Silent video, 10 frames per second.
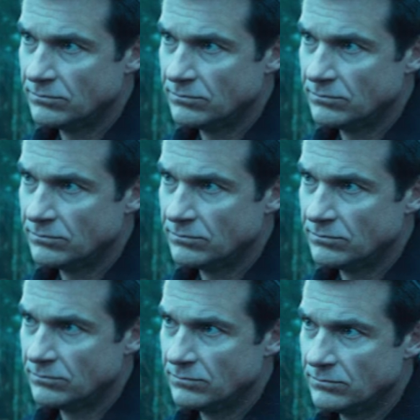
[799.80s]

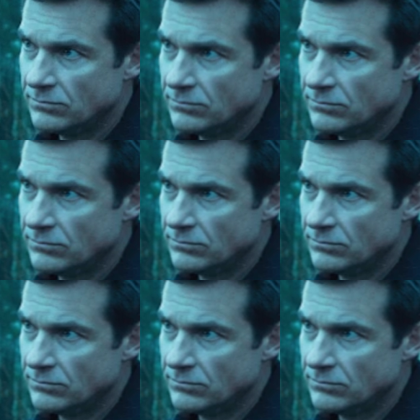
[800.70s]

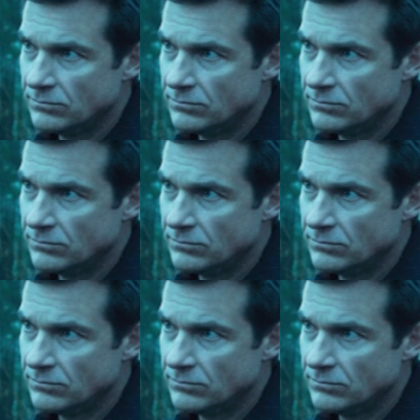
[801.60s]

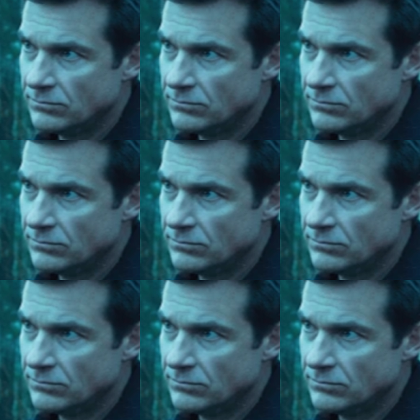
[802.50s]

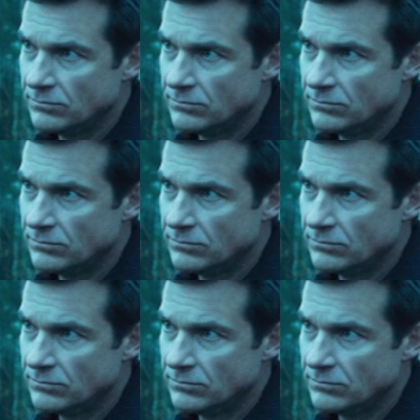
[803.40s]

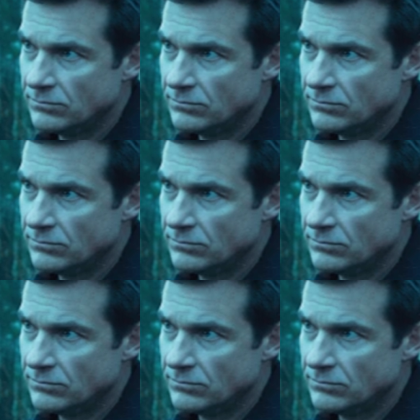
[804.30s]

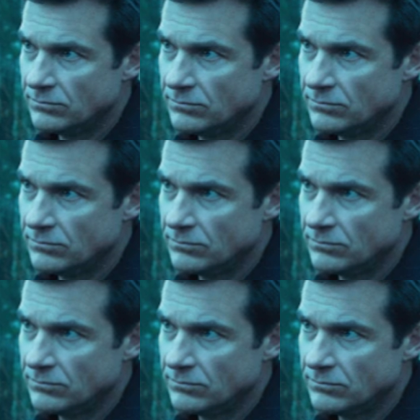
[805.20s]

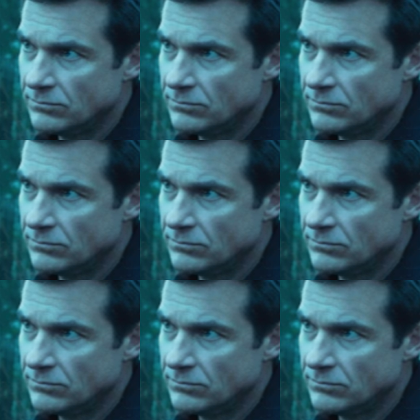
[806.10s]
The person shown says nothing.